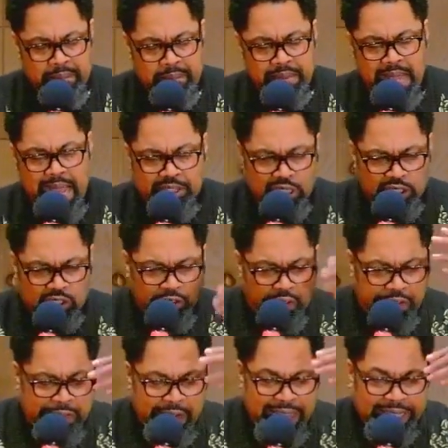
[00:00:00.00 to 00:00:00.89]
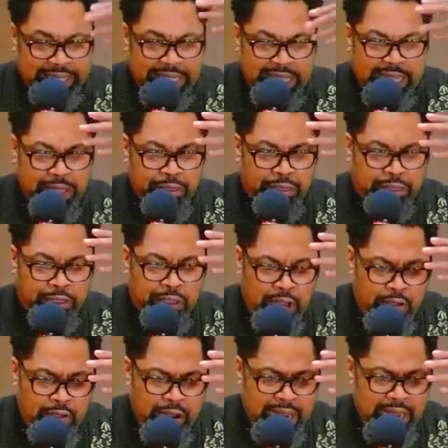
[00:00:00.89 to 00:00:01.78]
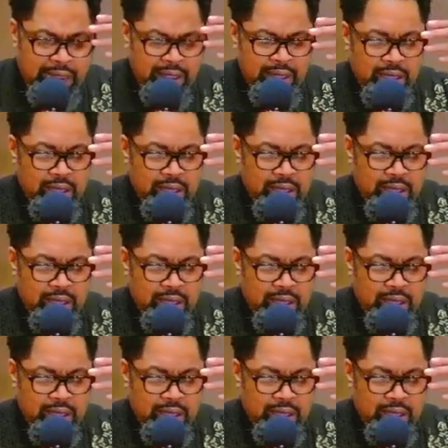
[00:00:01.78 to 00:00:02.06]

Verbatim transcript: not just reflecting in theory,